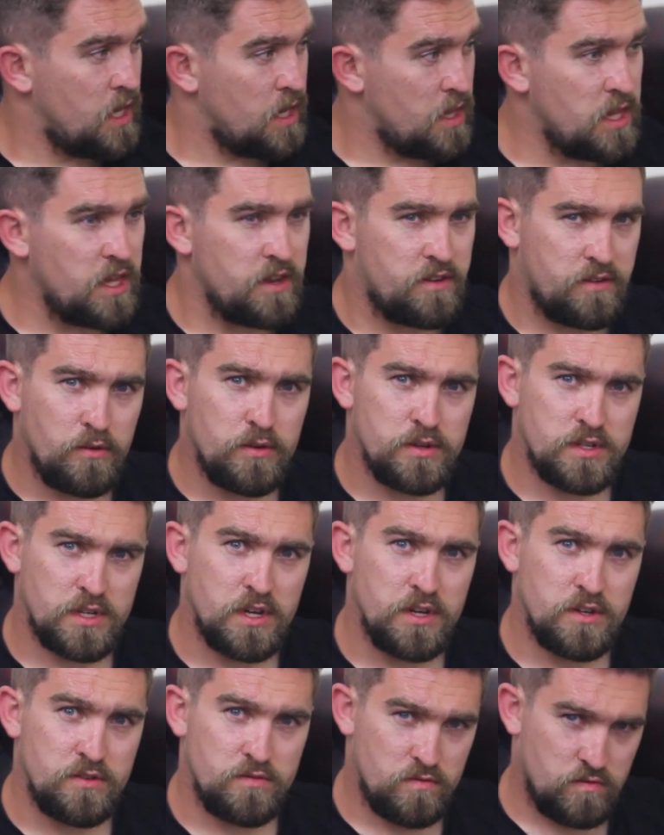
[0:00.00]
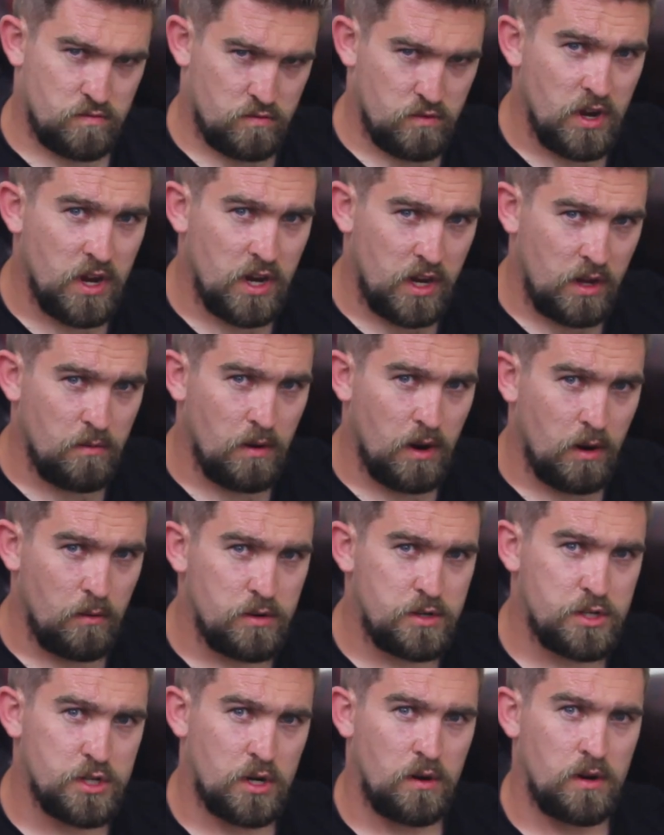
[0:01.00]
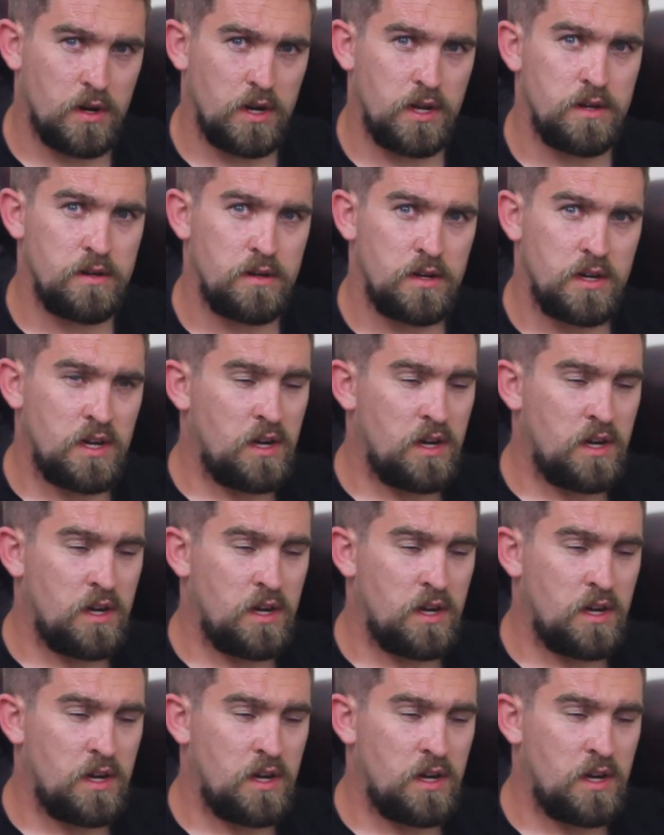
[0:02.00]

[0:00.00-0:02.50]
This also goes really well with chocolate.